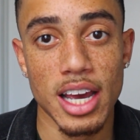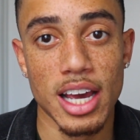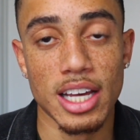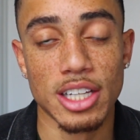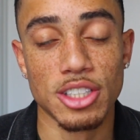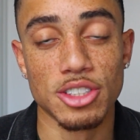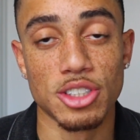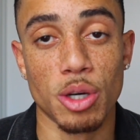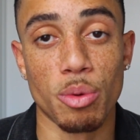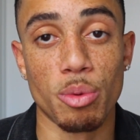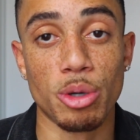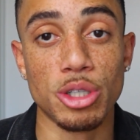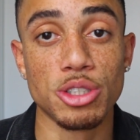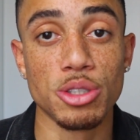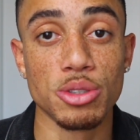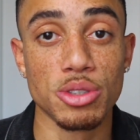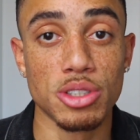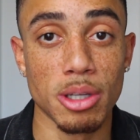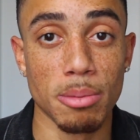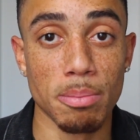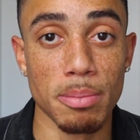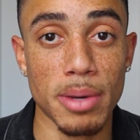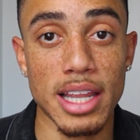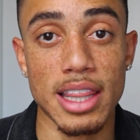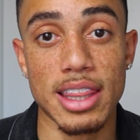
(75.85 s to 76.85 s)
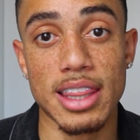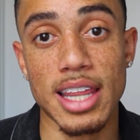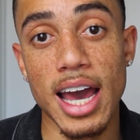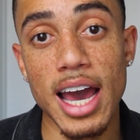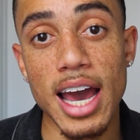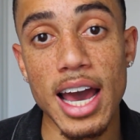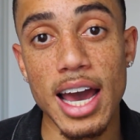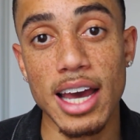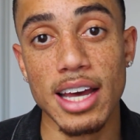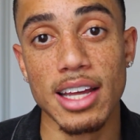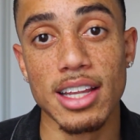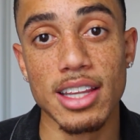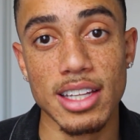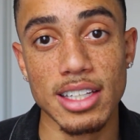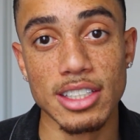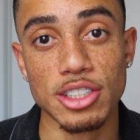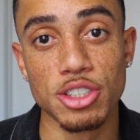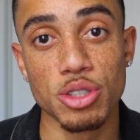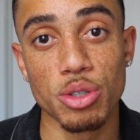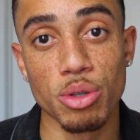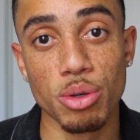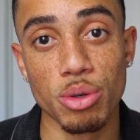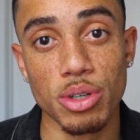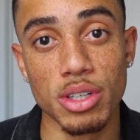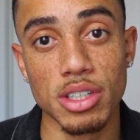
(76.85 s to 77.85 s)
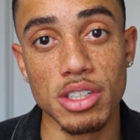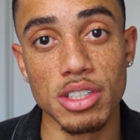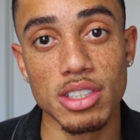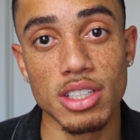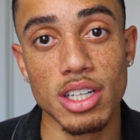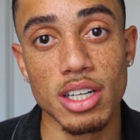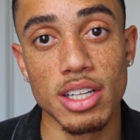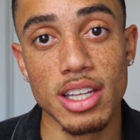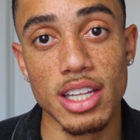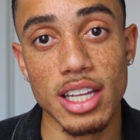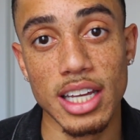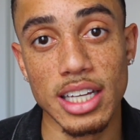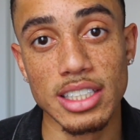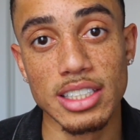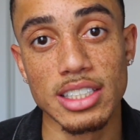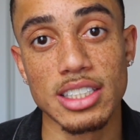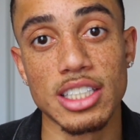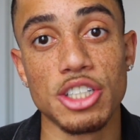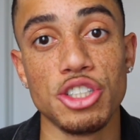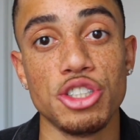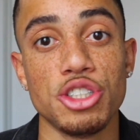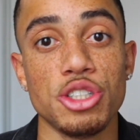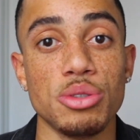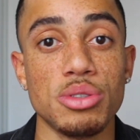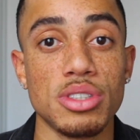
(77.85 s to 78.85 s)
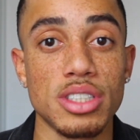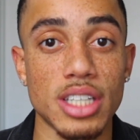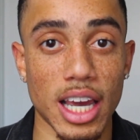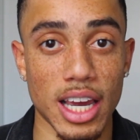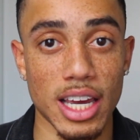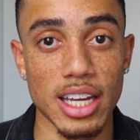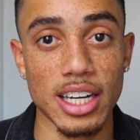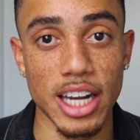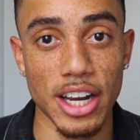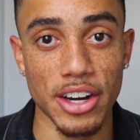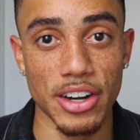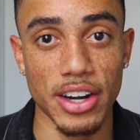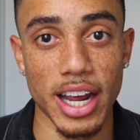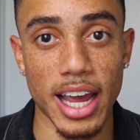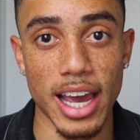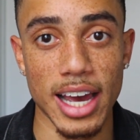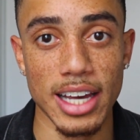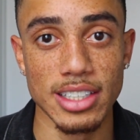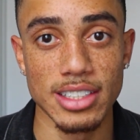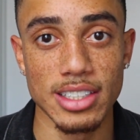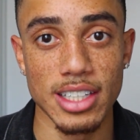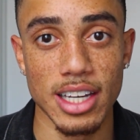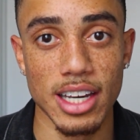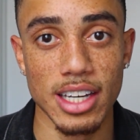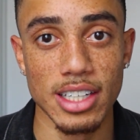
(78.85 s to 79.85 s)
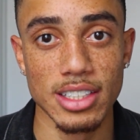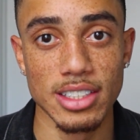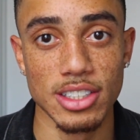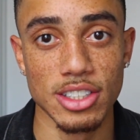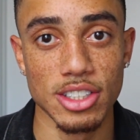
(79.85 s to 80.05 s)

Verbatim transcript: And so once you submit that, then schools then send you secondary essays.